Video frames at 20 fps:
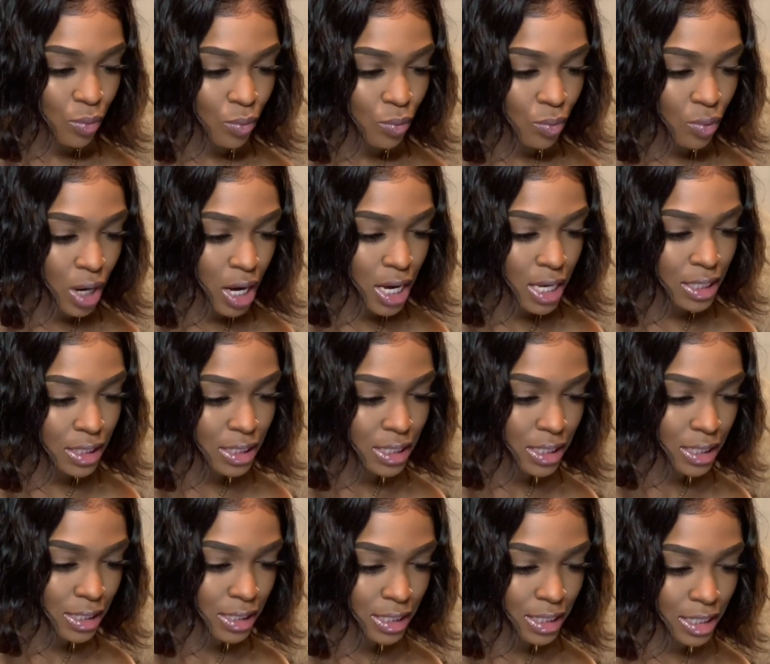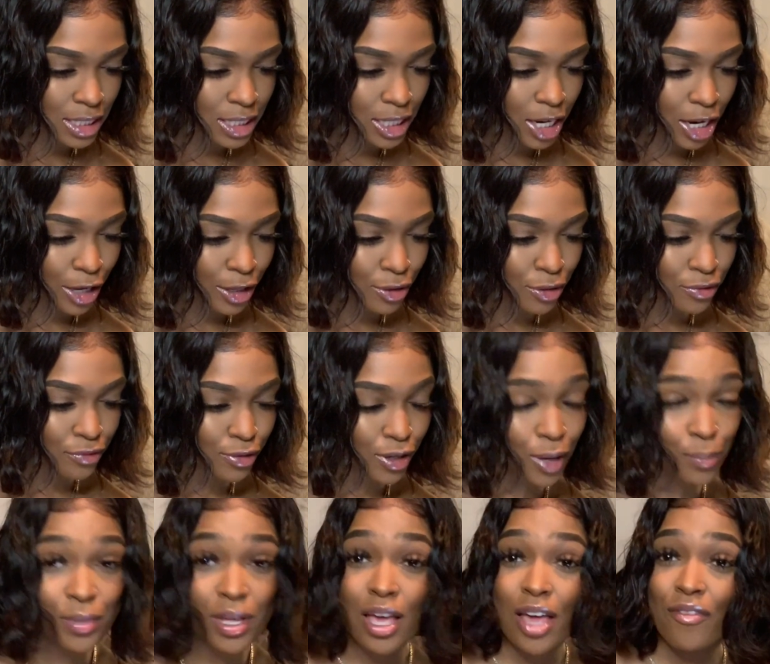What city are you
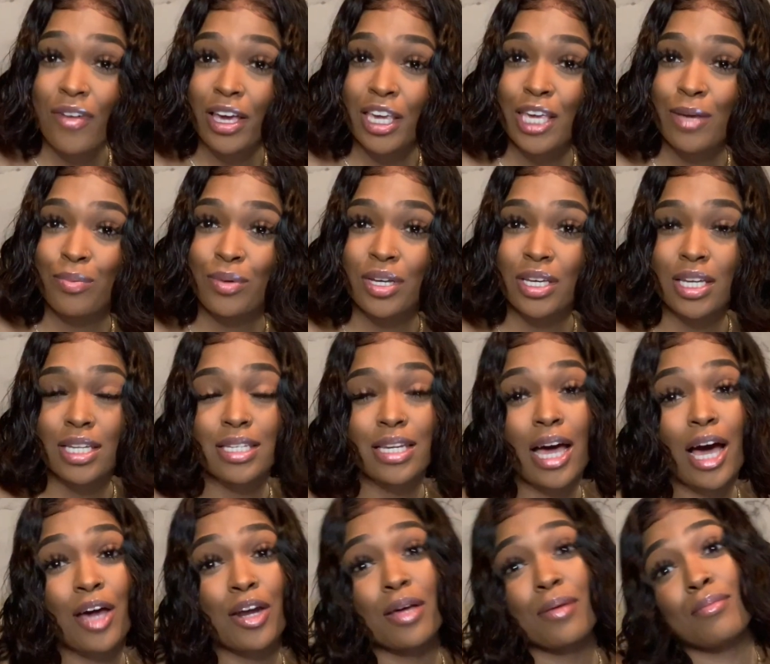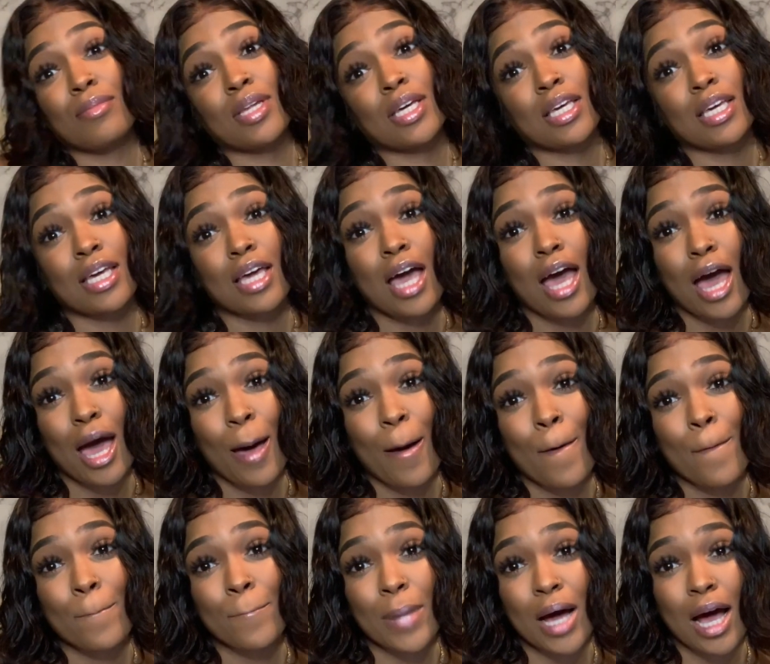from? If I keep looking down, I'm looking
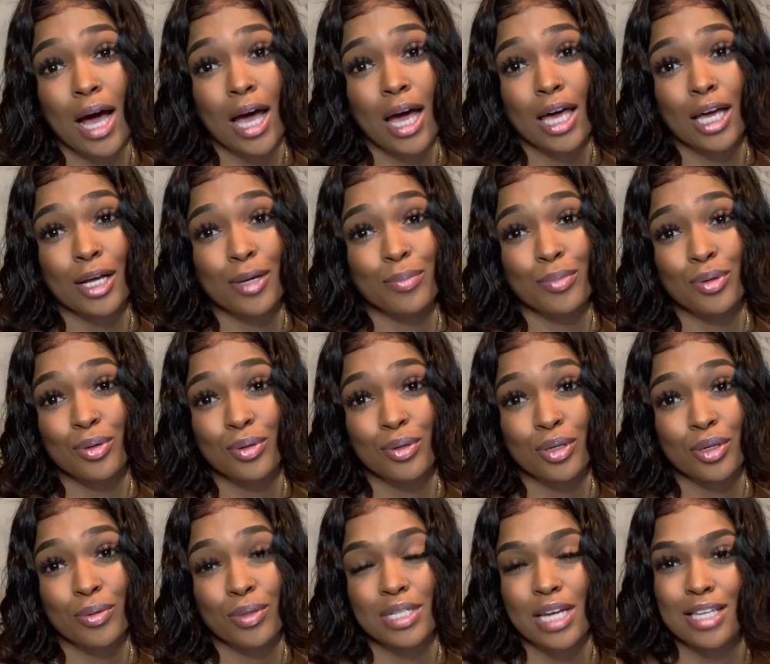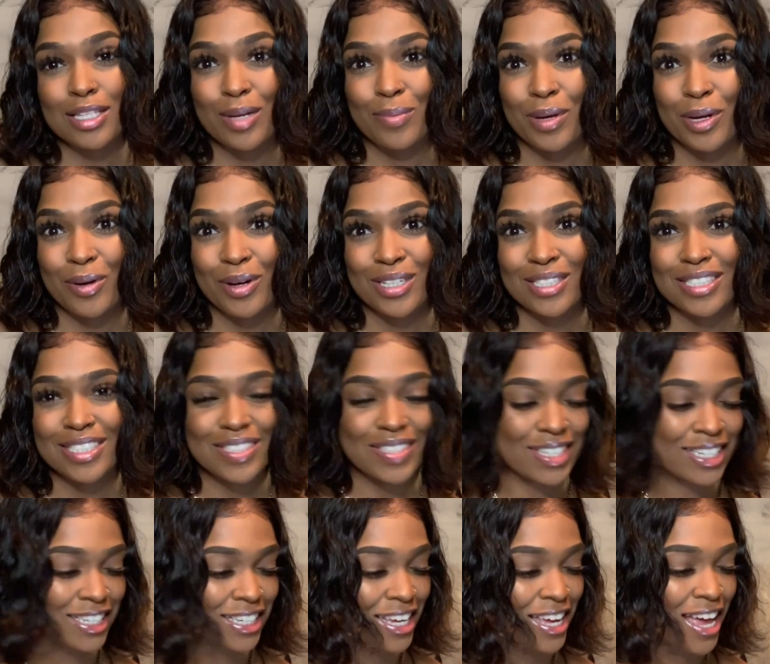at my computer, which has all my questions
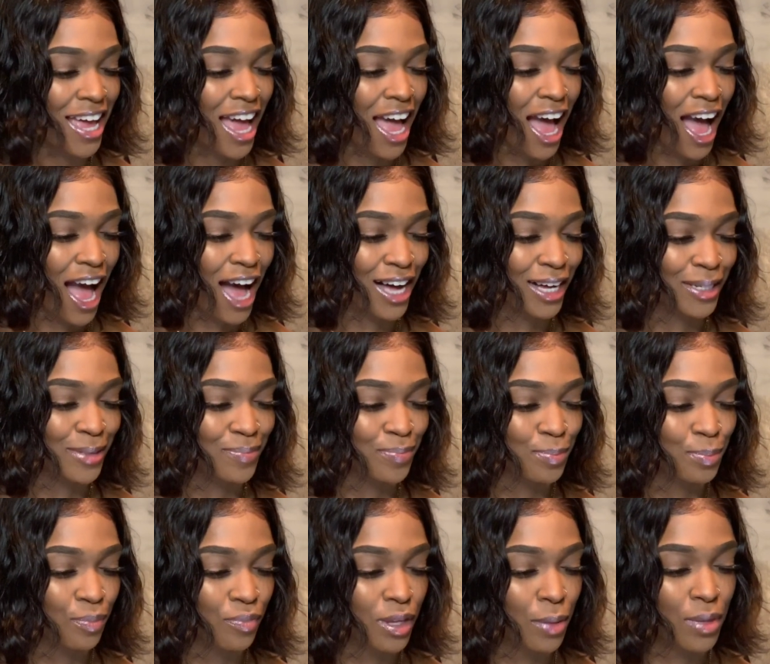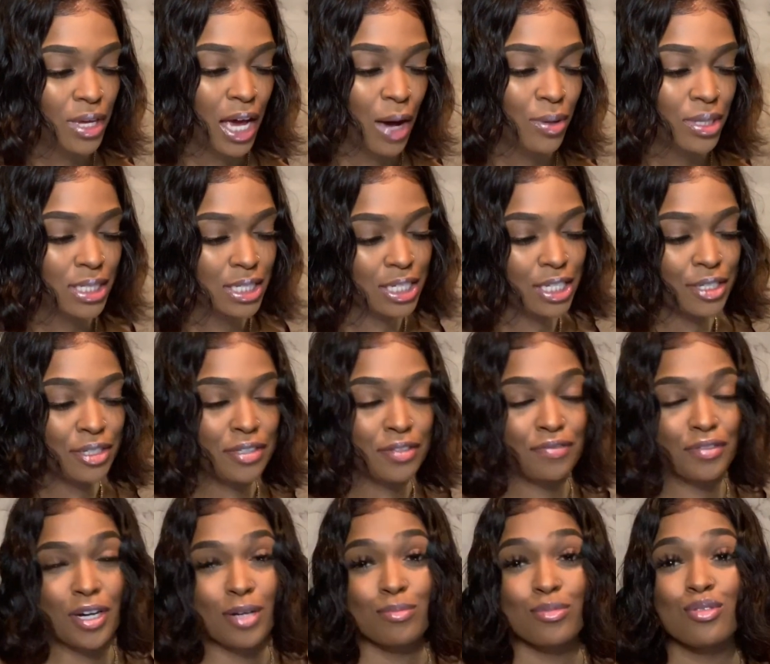on it. But yeah, what city are you
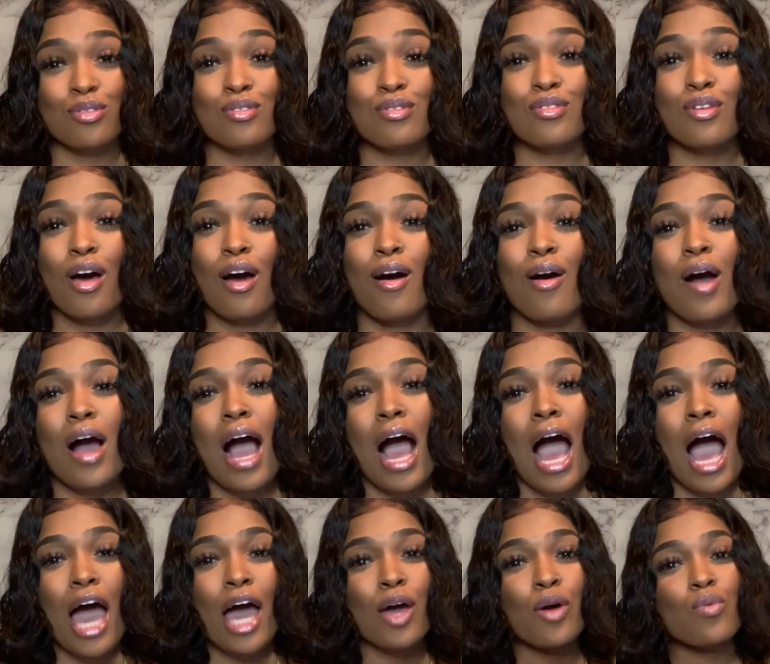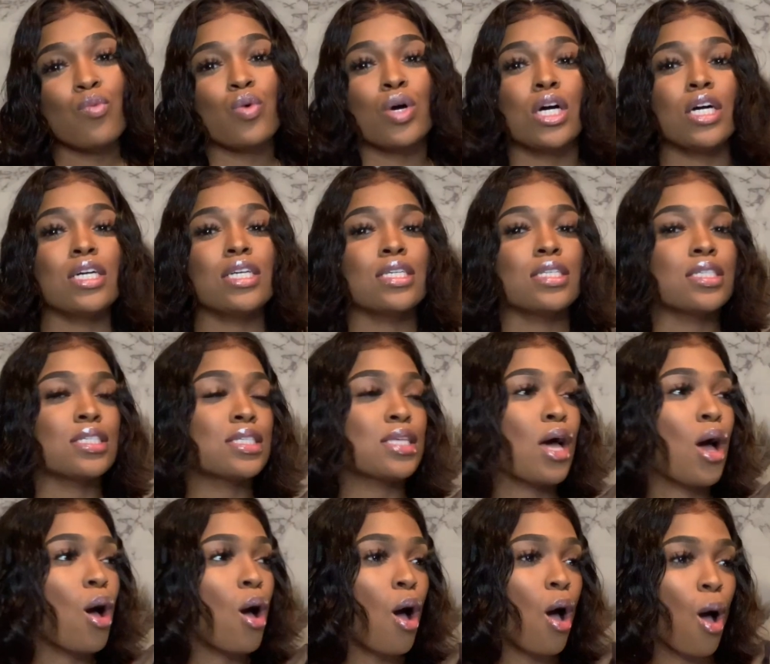from? So I was
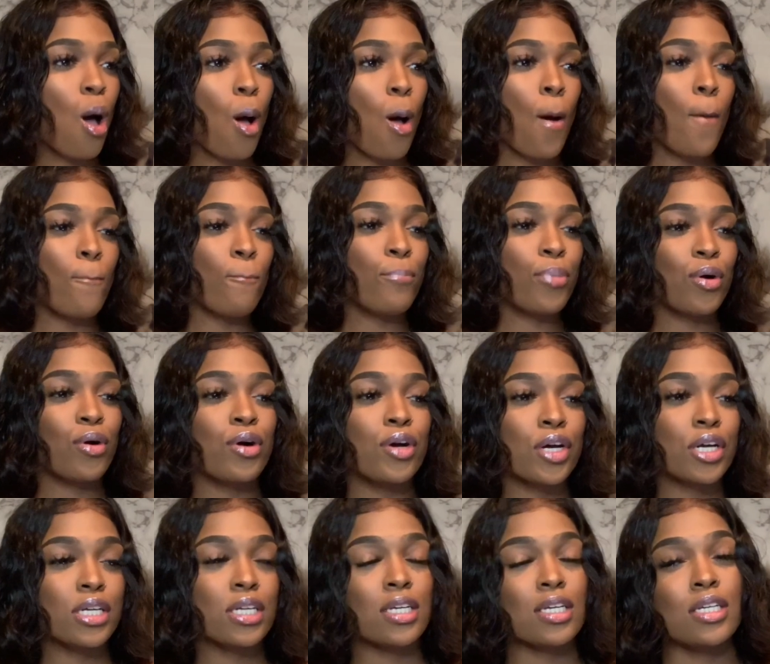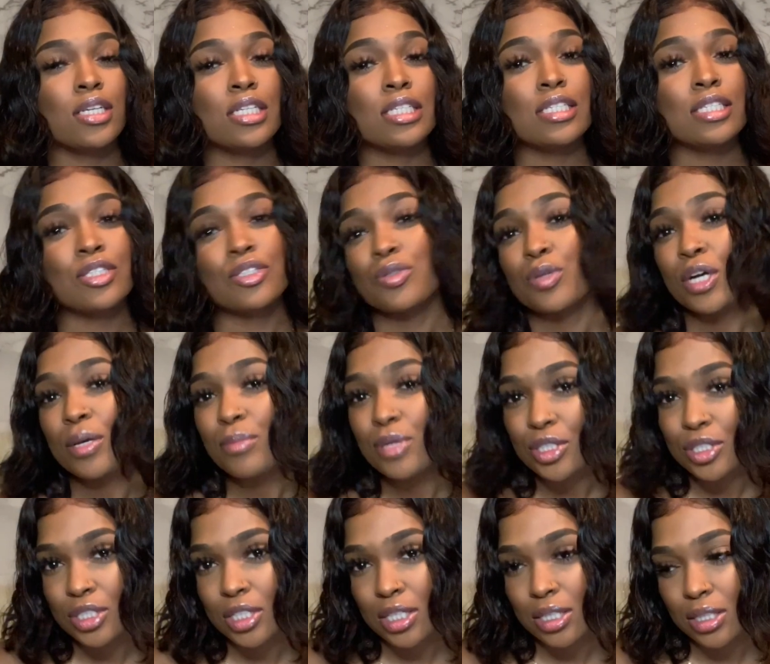born in Detroit,
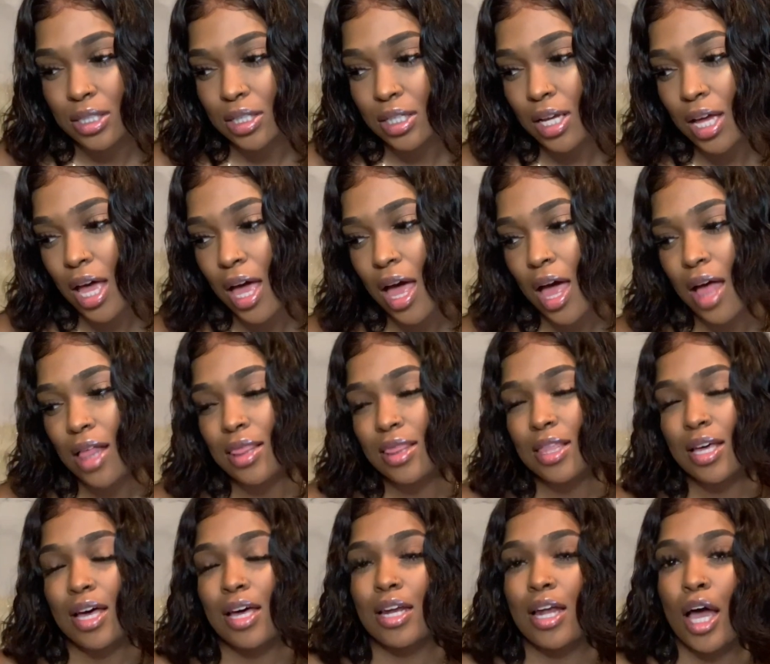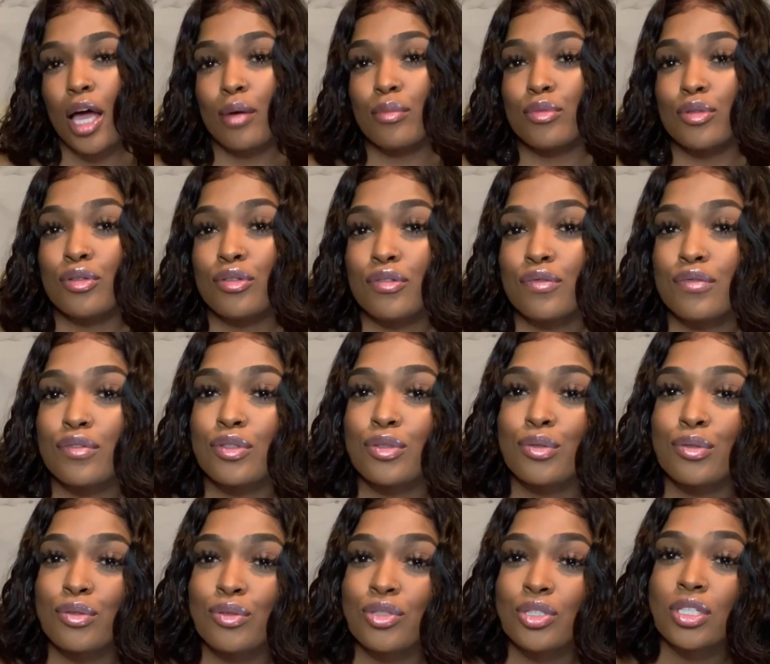Michigan, and then I moved
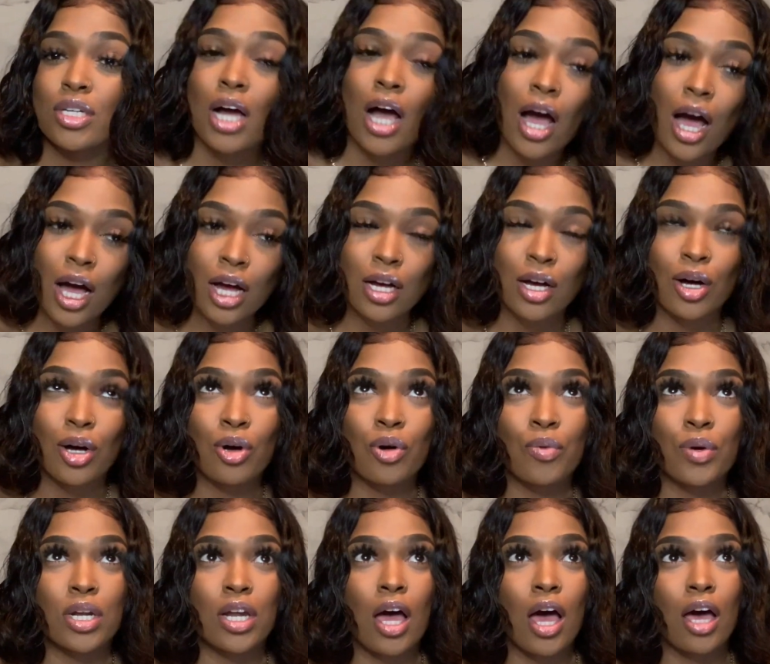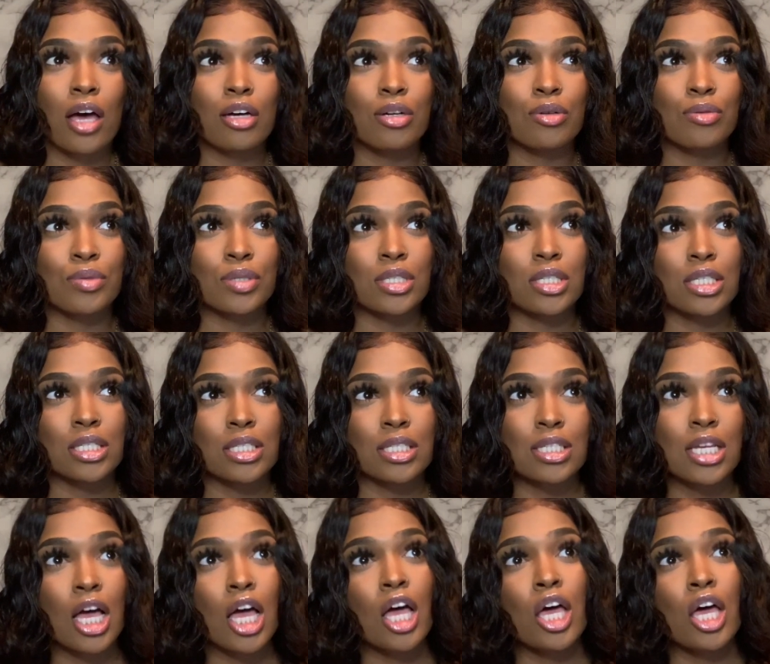to Chicago when I was